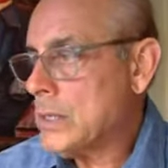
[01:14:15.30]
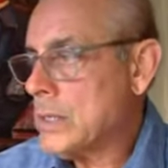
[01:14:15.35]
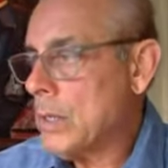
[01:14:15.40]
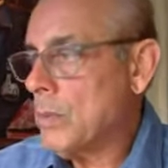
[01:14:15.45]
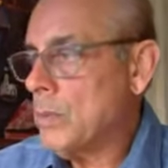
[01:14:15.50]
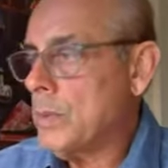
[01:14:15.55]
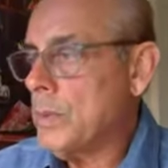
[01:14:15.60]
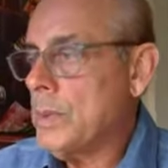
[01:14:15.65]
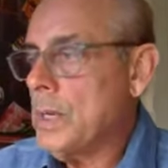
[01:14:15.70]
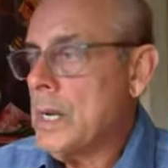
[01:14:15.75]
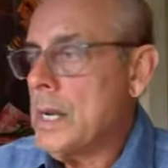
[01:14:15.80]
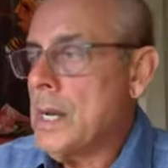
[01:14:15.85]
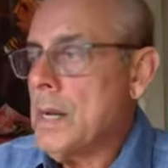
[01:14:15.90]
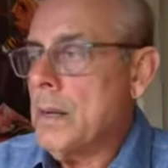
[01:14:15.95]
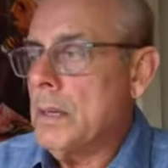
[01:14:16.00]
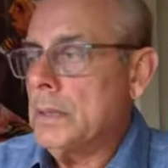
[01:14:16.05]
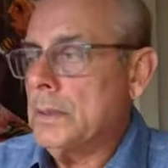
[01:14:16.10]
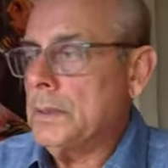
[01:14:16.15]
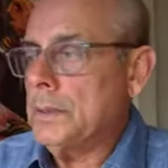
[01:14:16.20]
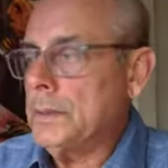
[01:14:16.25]
Okay,
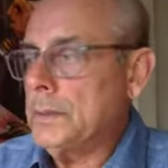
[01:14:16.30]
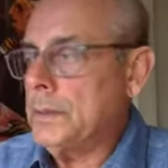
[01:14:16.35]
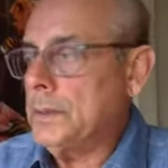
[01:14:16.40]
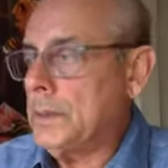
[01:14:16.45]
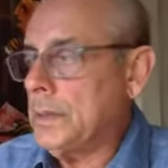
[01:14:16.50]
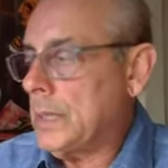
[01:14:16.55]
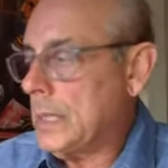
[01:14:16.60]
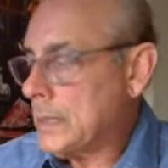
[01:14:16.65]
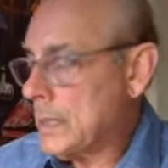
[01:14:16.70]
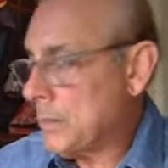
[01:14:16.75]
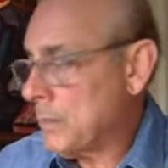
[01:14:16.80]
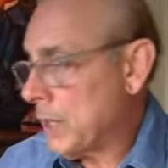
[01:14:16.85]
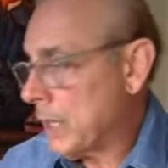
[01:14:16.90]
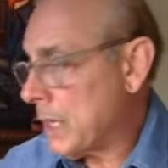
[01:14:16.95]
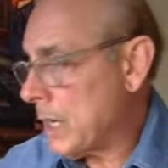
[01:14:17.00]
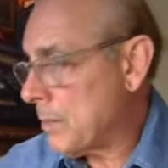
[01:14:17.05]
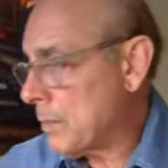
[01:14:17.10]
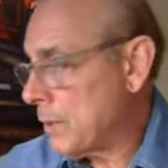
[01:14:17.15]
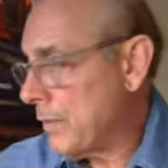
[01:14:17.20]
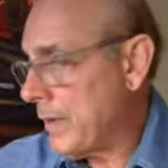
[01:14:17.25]
so
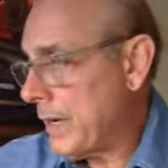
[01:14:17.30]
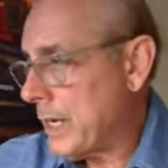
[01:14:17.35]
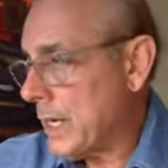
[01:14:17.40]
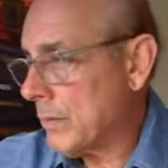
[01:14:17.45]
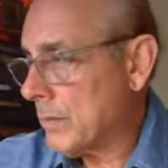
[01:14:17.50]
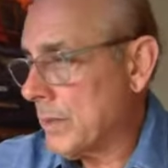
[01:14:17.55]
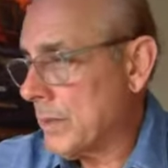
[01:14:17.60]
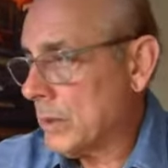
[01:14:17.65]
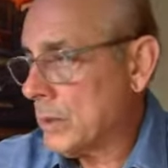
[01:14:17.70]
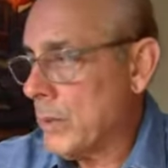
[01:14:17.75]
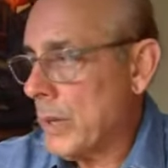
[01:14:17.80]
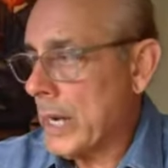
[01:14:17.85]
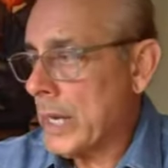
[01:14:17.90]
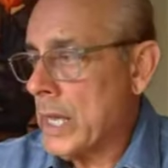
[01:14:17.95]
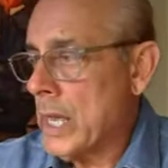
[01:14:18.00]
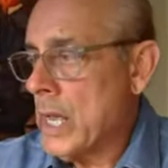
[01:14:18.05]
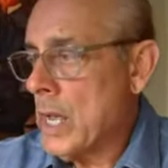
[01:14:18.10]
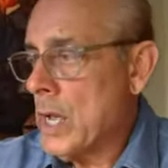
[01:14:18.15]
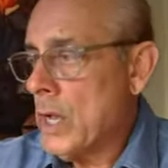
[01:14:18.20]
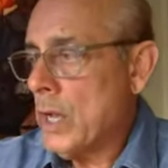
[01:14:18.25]
as I'm looking up NVIDIA real
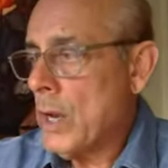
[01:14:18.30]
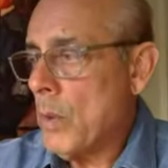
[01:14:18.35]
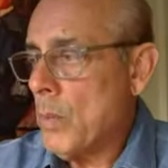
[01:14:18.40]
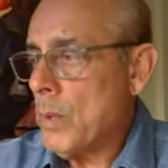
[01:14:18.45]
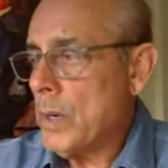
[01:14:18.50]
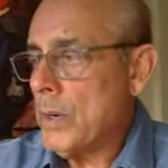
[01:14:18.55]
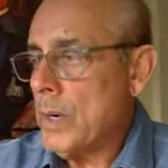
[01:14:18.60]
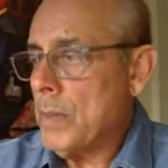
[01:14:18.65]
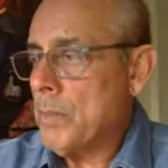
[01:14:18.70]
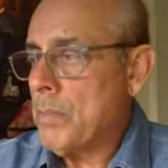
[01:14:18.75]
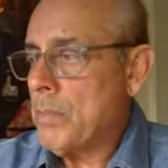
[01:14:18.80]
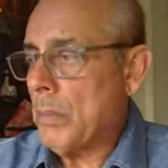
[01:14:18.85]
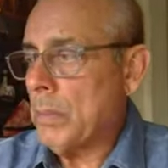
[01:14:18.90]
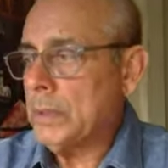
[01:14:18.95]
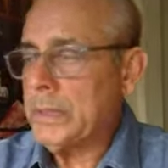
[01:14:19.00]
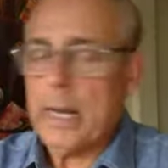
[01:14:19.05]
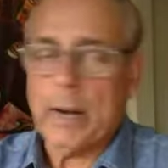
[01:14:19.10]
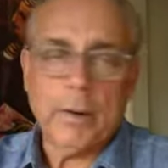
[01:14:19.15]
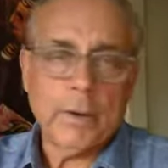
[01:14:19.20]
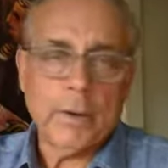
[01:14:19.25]
quick, you know, we're
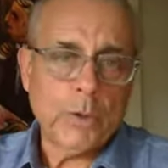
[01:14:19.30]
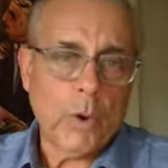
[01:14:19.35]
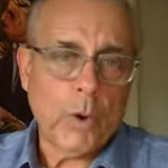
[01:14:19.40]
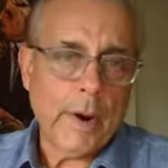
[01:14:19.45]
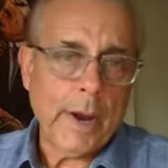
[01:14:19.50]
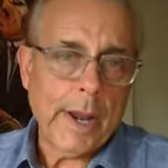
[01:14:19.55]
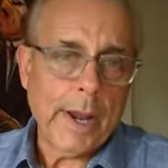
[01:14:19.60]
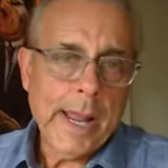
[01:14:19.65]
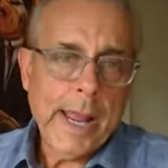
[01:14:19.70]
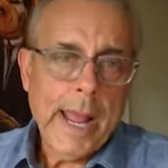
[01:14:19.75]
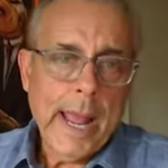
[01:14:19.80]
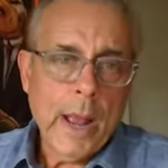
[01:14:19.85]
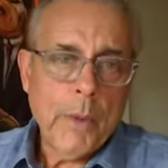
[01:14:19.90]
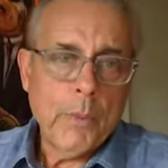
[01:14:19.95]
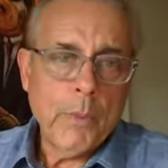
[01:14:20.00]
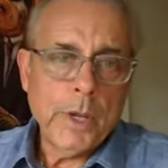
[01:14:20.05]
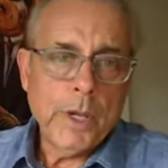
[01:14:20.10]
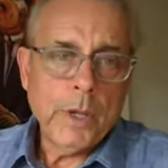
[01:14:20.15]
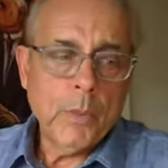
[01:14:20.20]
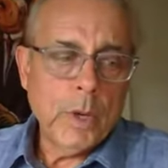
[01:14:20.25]
in bubble territory.
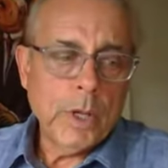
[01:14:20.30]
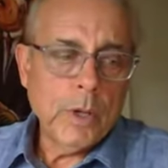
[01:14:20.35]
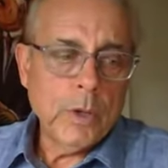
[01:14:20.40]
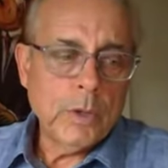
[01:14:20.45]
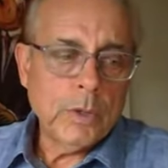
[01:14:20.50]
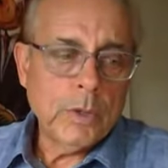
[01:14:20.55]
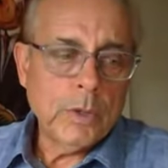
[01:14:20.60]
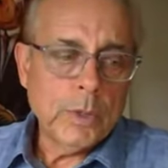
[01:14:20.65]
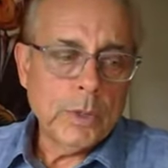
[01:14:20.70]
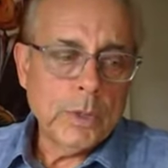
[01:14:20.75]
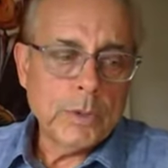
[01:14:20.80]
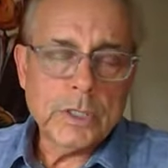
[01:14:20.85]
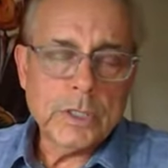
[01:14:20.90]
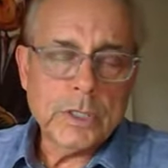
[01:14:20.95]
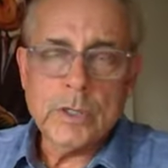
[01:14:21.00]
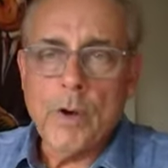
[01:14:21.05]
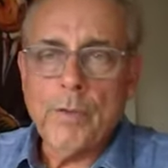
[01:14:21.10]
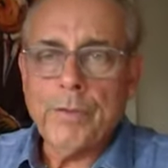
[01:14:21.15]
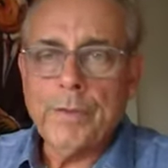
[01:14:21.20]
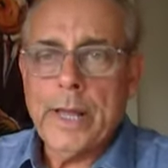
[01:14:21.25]

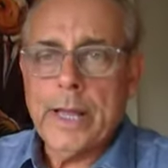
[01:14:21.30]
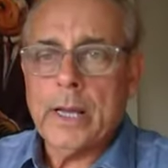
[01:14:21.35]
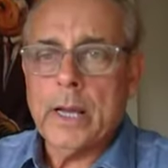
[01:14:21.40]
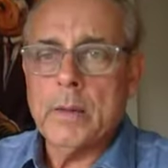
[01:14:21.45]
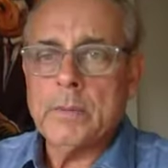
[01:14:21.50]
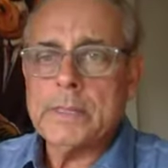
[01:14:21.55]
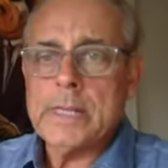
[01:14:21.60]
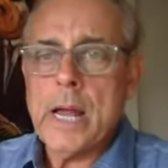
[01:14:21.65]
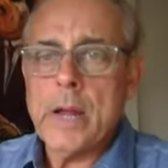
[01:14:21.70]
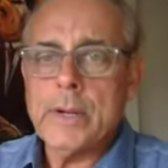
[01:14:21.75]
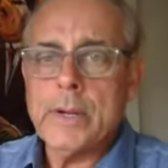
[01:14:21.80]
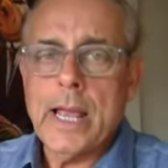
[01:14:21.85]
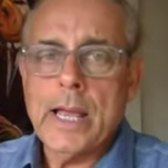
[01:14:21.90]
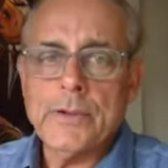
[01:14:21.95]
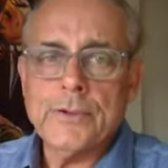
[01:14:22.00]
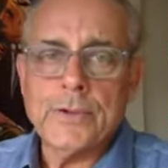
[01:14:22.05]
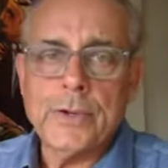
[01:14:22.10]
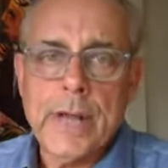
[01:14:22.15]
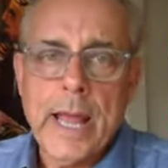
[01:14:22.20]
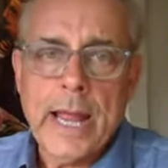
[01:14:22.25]
When Snowflake comes
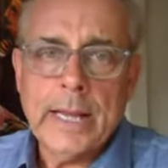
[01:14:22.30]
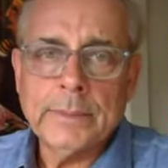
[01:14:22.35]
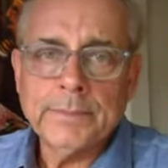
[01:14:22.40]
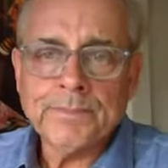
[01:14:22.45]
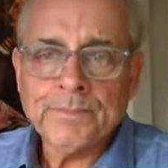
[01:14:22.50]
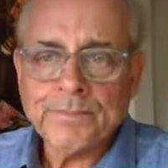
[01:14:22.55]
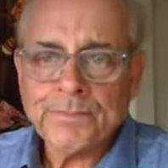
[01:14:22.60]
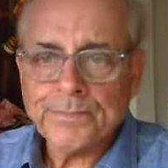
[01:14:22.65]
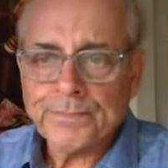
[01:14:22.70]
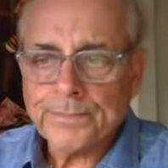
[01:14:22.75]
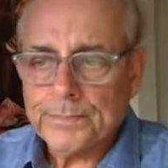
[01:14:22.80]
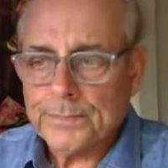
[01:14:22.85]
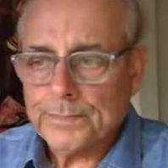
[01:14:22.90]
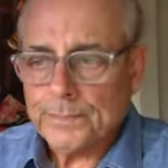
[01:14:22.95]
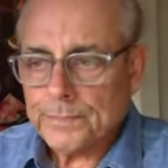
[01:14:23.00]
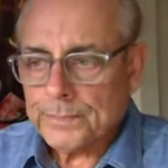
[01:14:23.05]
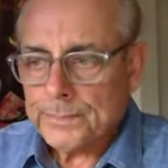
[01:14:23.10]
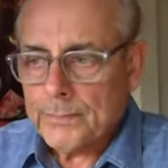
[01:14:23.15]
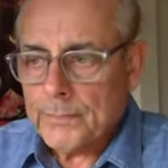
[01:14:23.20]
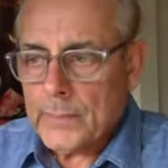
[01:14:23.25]
out yesterday,
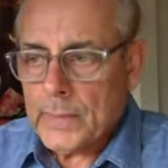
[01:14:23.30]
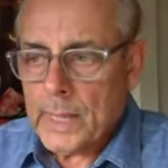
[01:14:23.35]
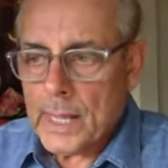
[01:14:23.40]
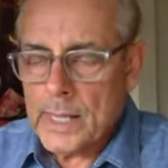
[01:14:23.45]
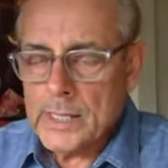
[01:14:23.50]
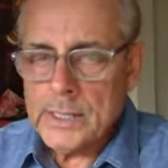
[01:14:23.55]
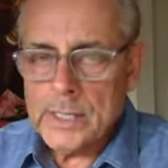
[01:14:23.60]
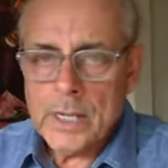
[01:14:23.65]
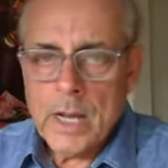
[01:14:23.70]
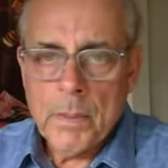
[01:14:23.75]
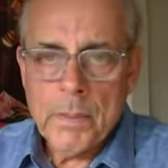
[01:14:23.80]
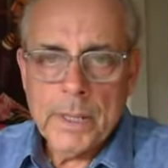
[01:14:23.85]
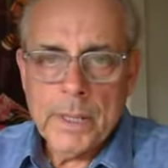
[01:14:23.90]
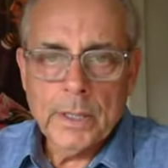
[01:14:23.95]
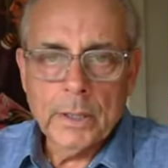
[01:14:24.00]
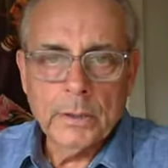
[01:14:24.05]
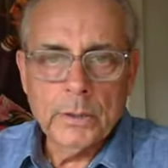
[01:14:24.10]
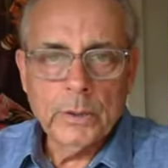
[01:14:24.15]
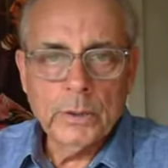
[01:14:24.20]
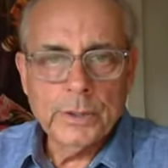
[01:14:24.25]
this is
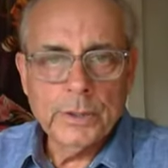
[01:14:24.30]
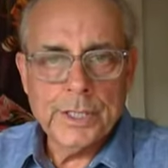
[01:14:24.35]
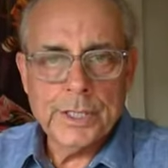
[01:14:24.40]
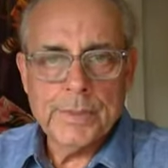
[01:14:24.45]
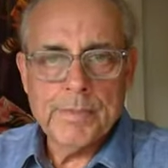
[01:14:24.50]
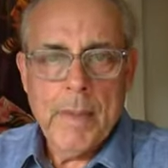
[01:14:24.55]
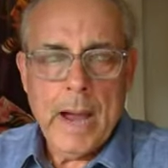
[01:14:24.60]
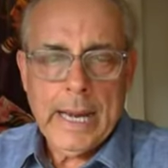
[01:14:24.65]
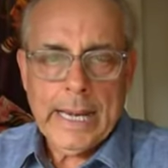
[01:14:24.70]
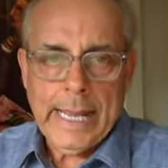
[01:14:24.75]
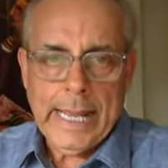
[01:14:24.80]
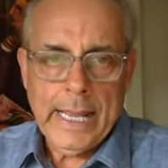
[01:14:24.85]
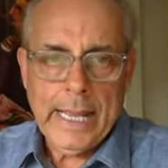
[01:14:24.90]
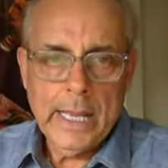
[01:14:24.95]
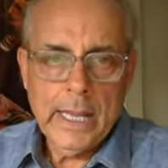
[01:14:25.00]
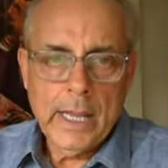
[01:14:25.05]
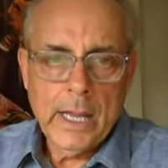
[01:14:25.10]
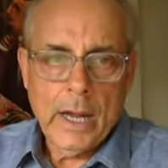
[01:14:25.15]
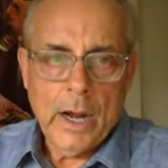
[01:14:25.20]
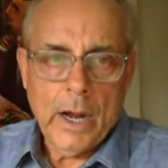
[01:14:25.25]
a company that loses
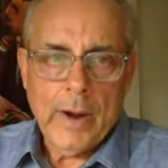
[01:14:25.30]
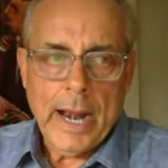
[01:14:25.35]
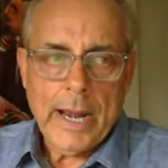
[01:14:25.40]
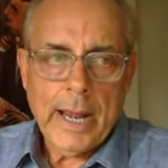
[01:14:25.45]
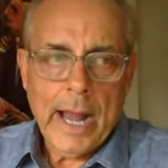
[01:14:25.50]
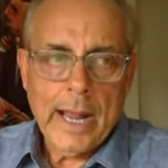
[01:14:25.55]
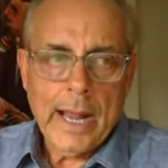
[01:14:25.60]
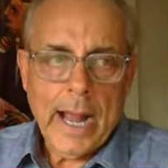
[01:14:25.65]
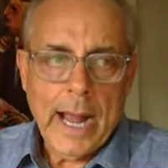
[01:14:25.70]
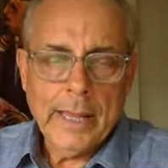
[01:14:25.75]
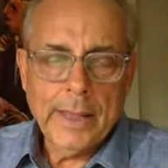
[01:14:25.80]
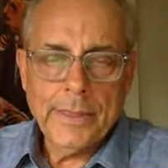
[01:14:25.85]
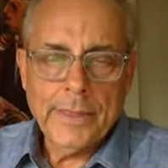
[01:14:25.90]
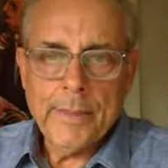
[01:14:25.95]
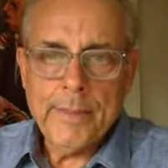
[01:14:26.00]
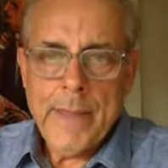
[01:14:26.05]
money. All right.